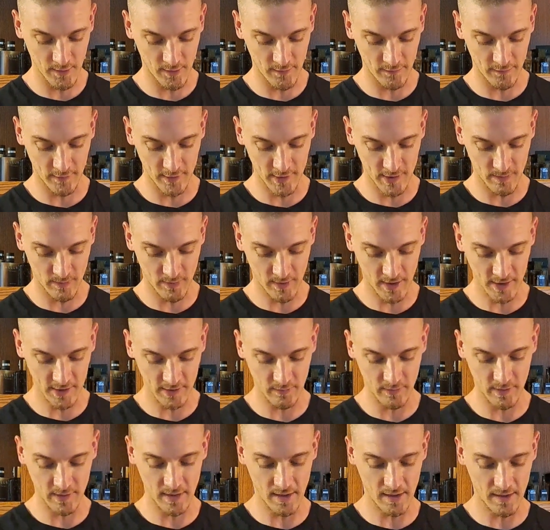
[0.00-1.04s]
first
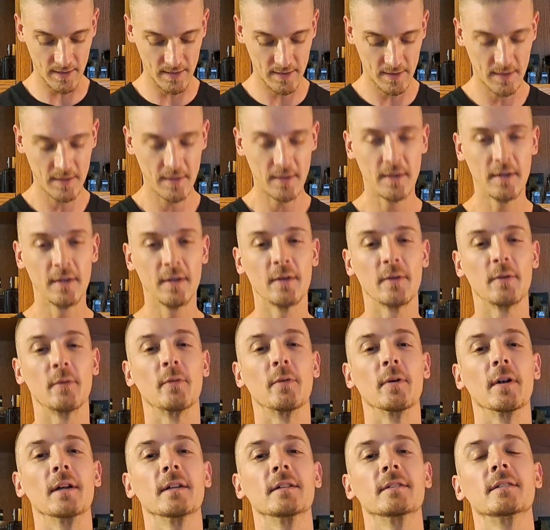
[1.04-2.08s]
impression. We got
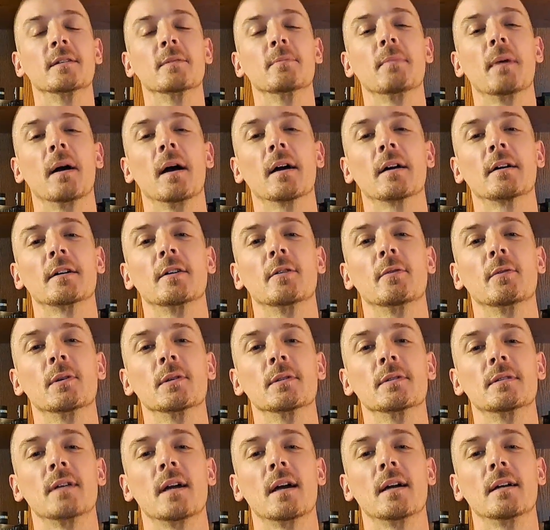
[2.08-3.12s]
Red Tobacco
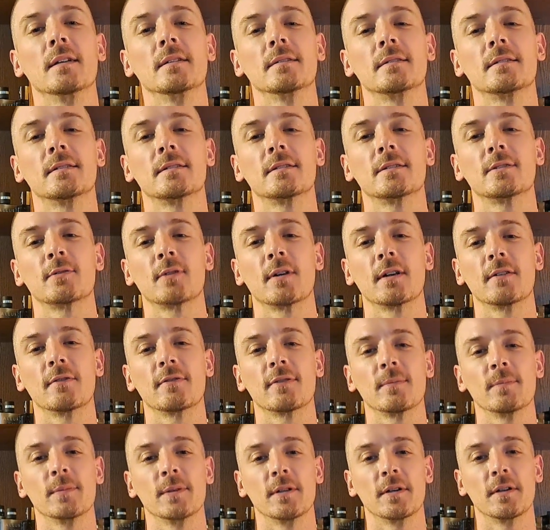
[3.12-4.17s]
Intense, straight
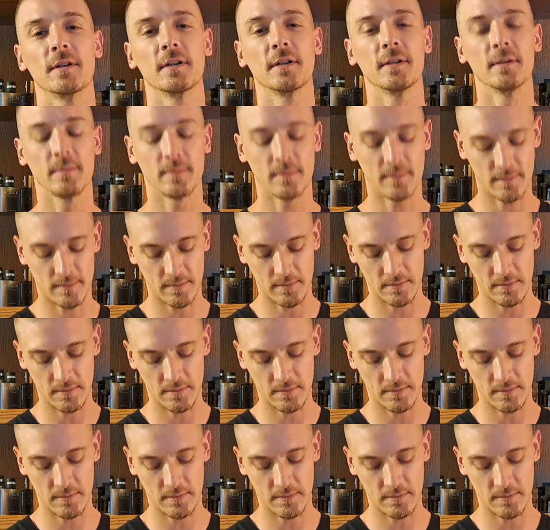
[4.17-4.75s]
from Europe.